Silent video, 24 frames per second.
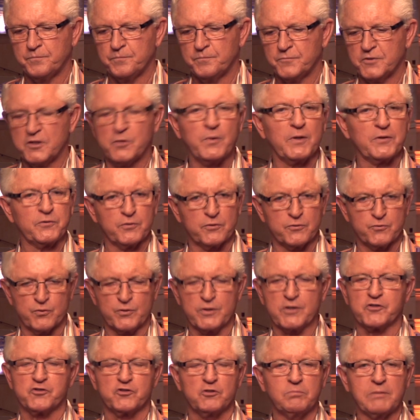she went to a
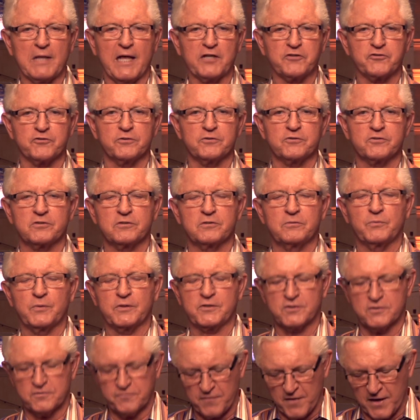traditional black church,
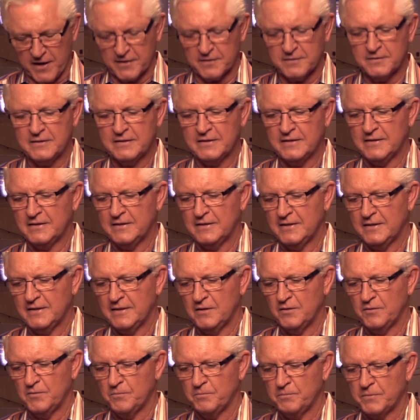which is fine.
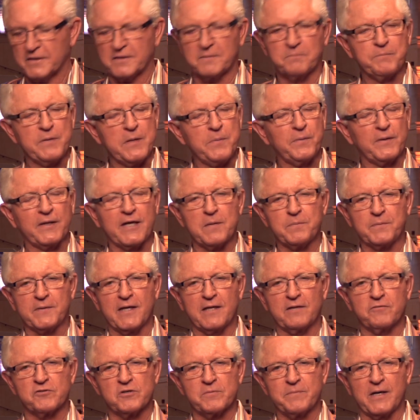But people kept
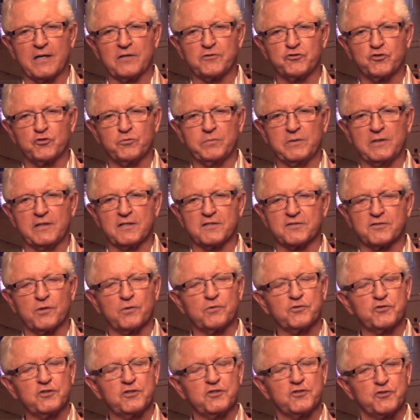telling her about Jubilee.
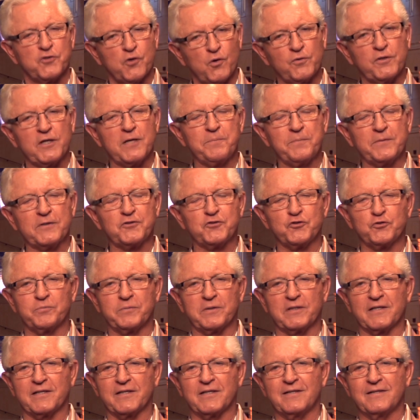So she showed up at
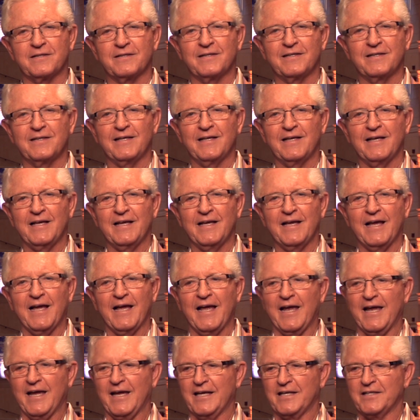Jubilee,
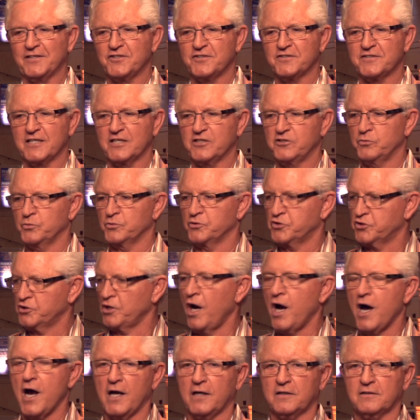and she said she was
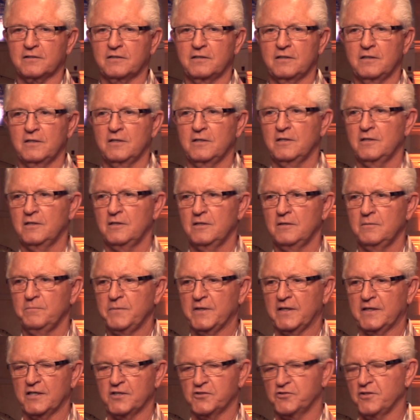shocked
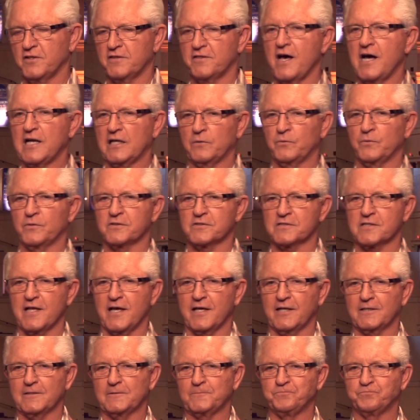because she thought it was
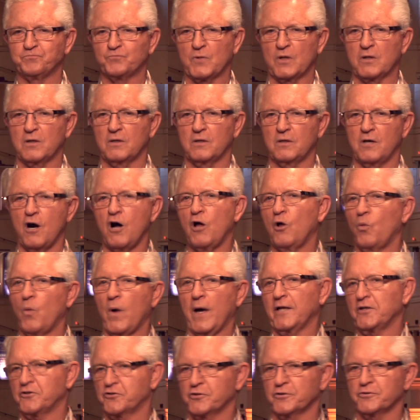like an
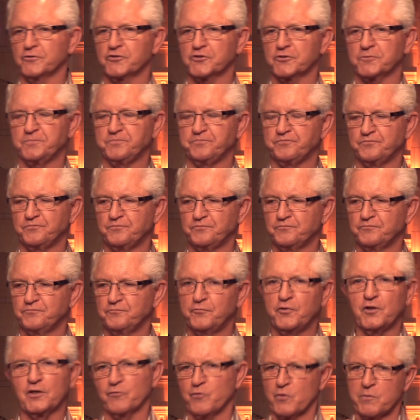all-white church
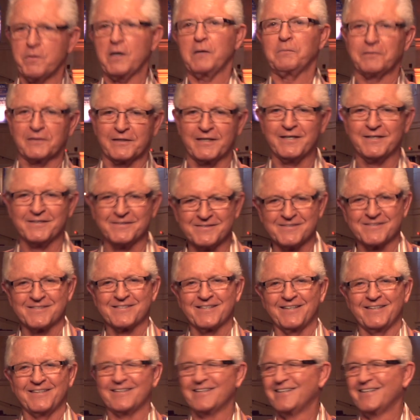full of Republicans.